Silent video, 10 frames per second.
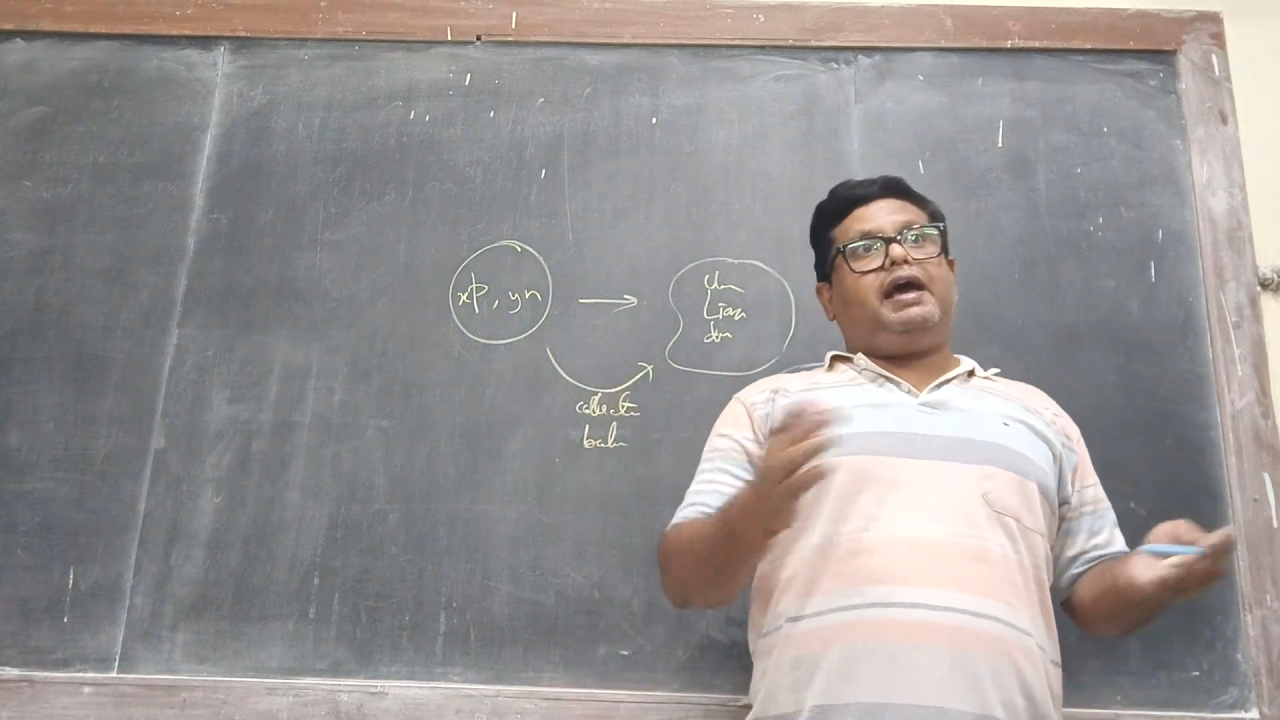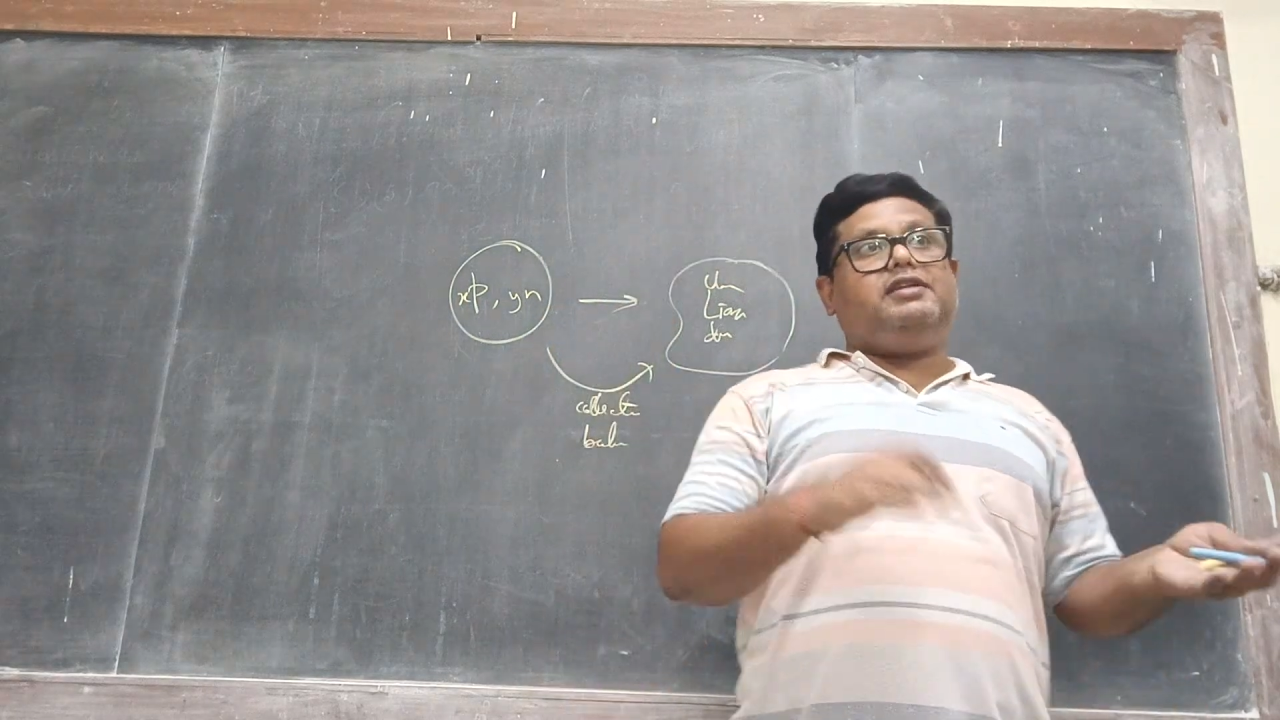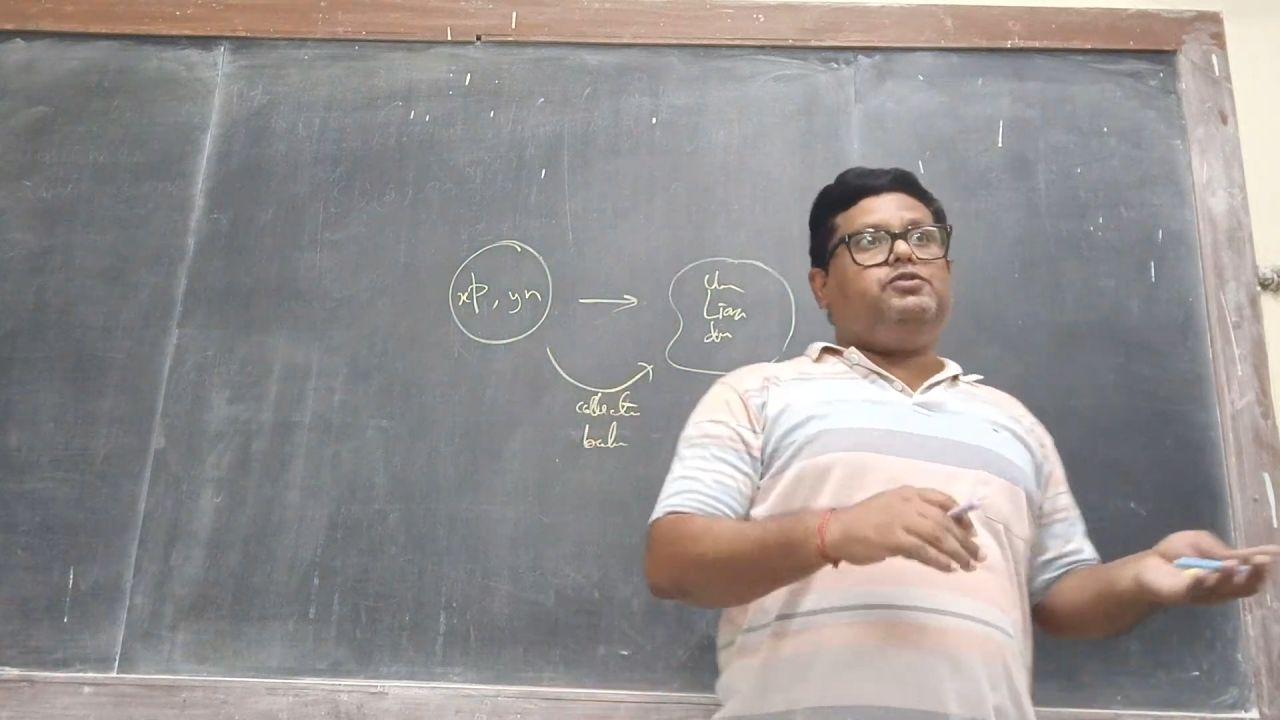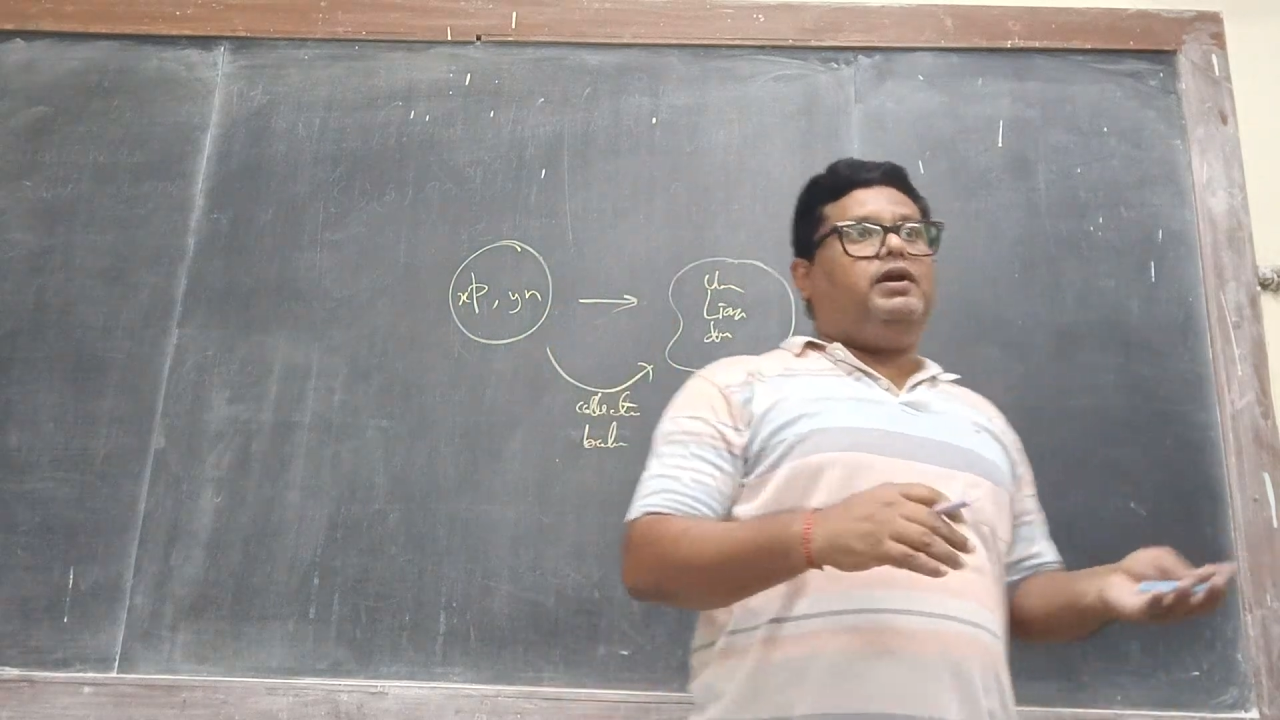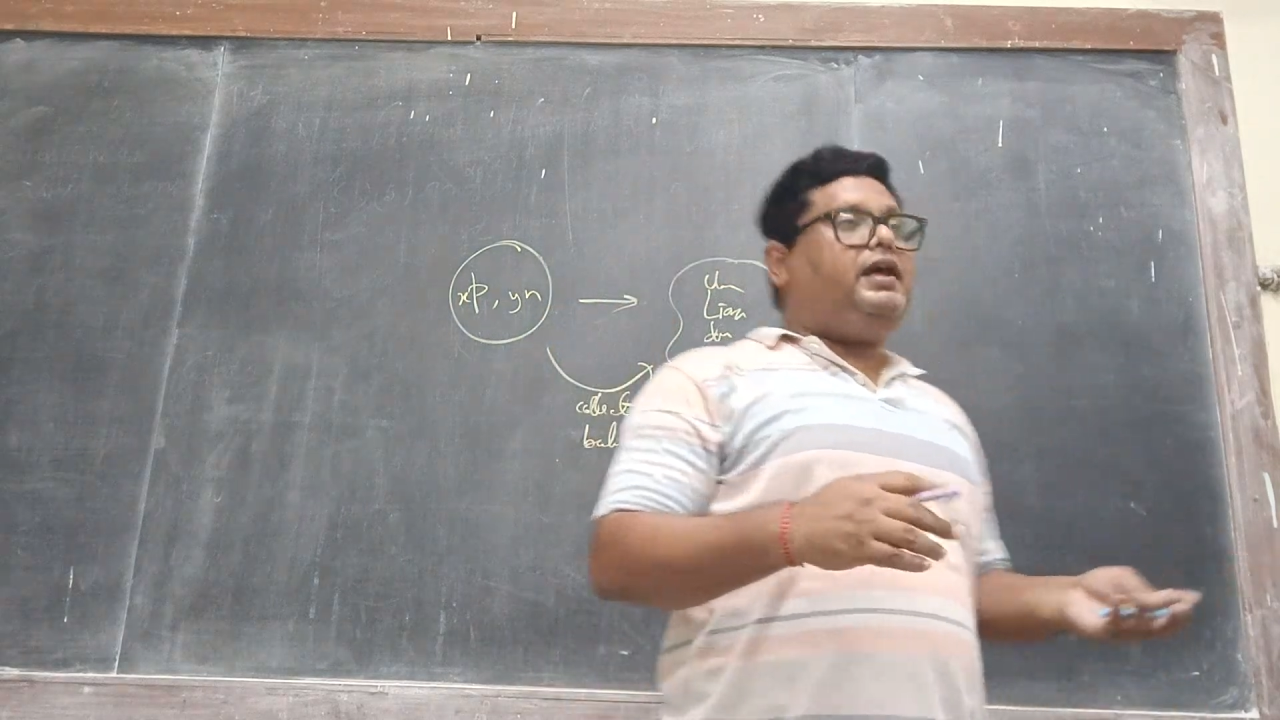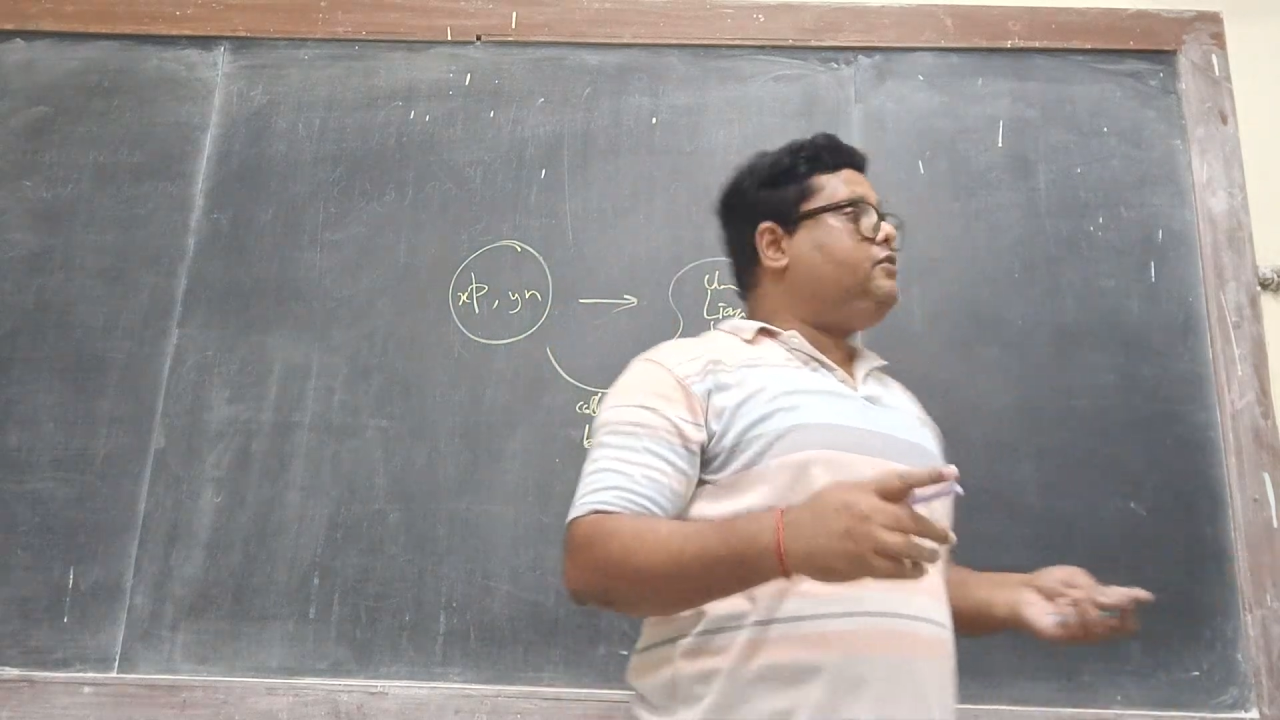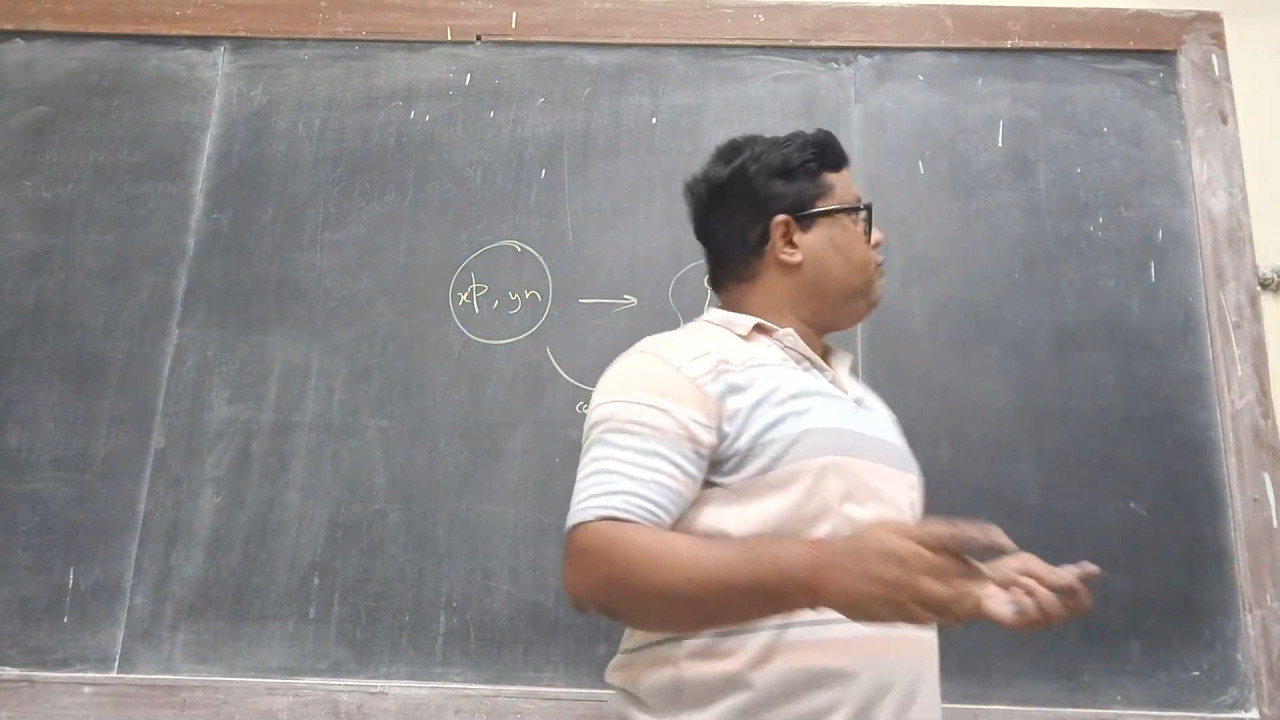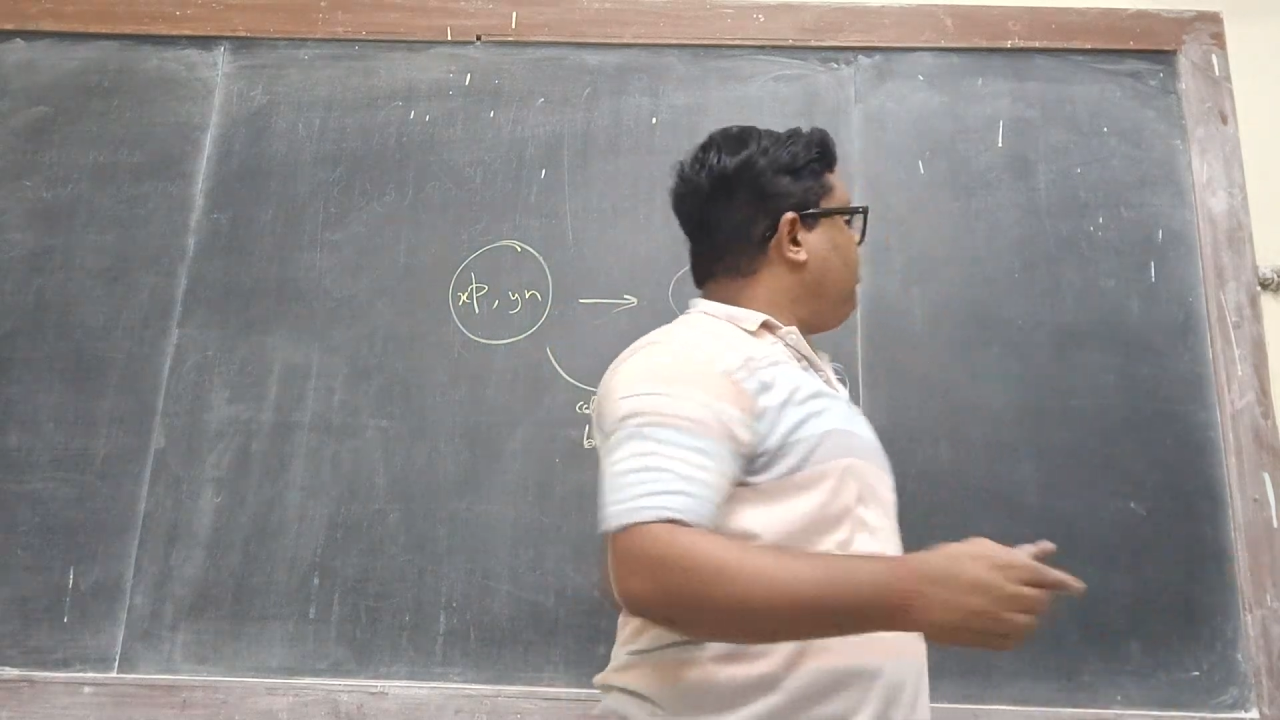as well as